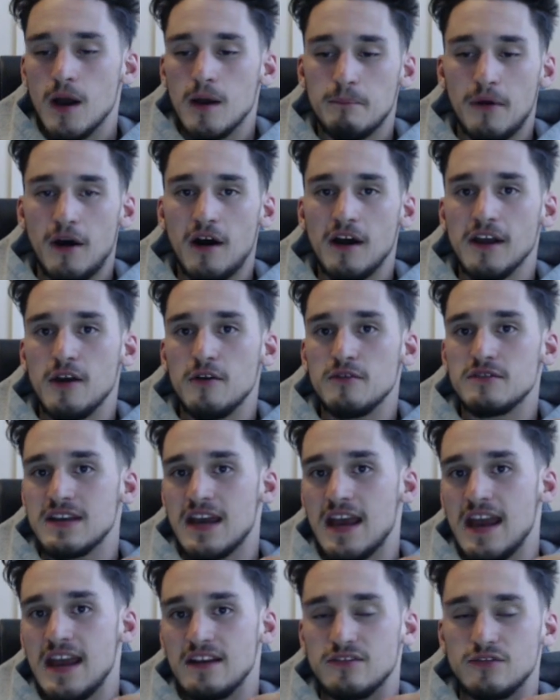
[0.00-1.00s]

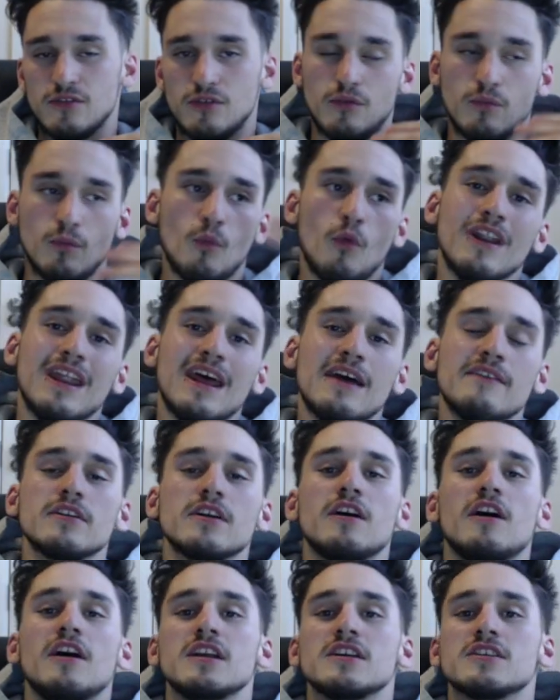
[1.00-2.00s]
biotechs or whatever
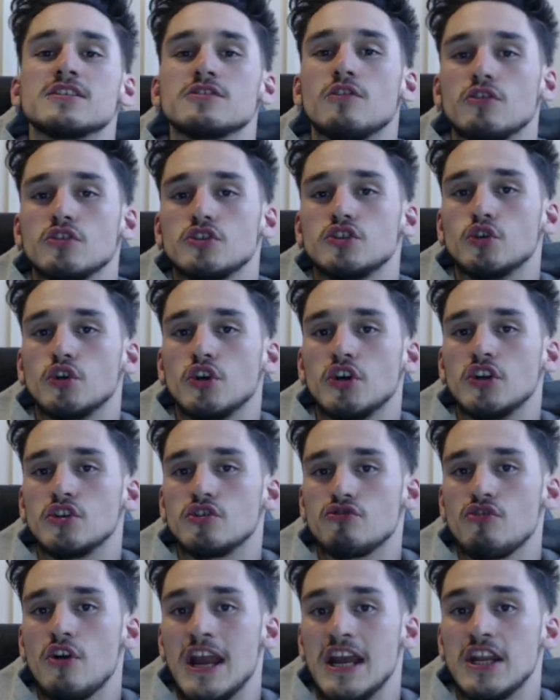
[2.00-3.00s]
kind of stocks you're going to
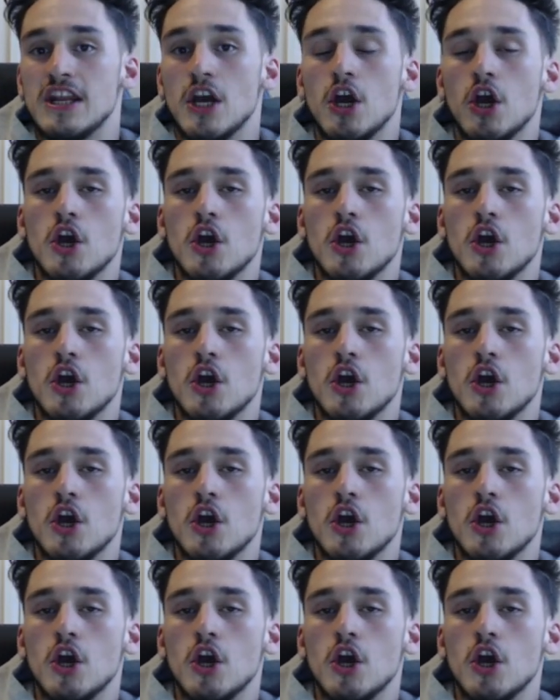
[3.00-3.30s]
trade.